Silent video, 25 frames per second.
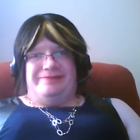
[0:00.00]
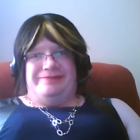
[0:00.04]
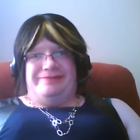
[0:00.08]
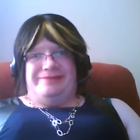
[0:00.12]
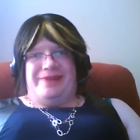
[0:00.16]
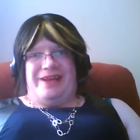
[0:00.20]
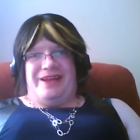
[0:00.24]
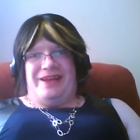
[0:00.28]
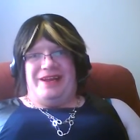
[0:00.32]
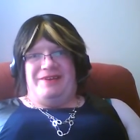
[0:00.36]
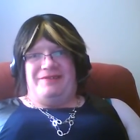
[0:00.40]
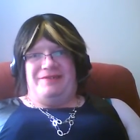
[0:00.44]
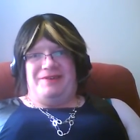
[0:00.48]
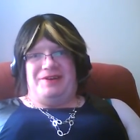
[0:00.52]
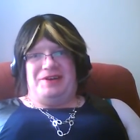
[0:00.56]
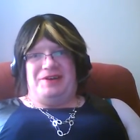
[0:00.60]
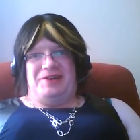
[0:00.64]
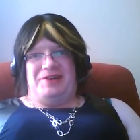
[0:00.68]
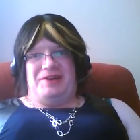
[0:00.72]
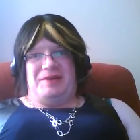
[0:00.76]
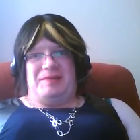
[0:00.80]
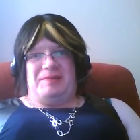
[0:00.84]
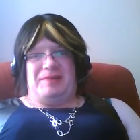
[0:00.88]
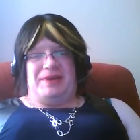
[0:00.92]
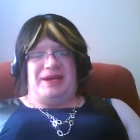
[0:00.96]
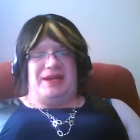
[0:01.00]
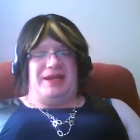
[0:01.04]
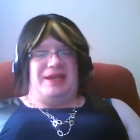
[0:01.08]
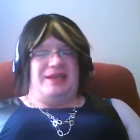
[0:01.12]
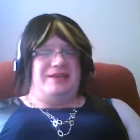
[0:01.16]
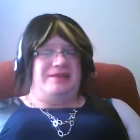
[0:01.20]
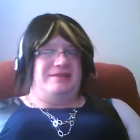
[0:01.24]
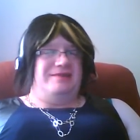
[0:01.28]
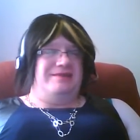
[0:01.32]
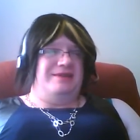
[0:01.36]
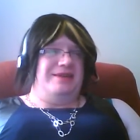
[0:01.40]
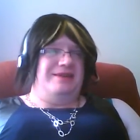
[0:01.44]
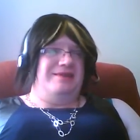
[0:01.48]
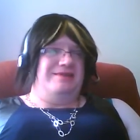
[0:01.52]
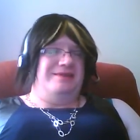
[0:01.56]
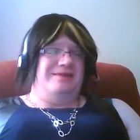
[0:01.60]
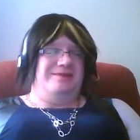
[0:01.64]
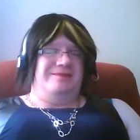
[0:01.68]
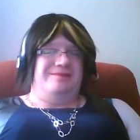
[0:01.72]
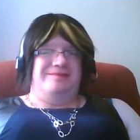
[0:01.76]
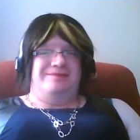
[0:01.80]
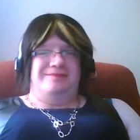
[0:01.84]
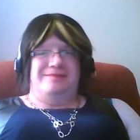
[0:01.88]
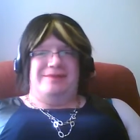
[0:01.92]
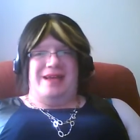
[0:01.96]
I never grew up, I guess. Whatever.
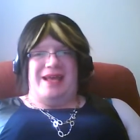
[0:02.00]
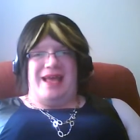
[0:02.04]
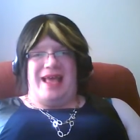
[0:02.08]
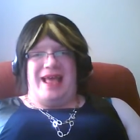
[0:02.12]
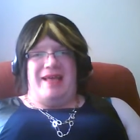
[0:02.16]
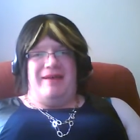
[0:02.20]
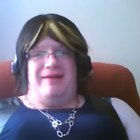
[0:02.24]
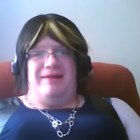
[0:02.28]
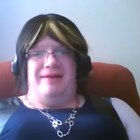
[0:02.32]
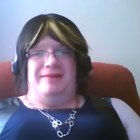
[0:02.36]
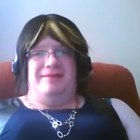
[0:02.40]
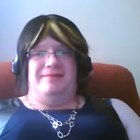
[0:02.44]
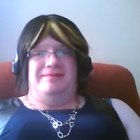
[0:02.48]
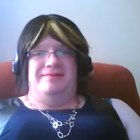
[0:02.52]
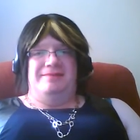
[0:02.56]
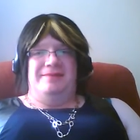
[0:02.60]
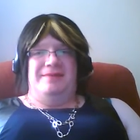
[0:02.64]
I uh,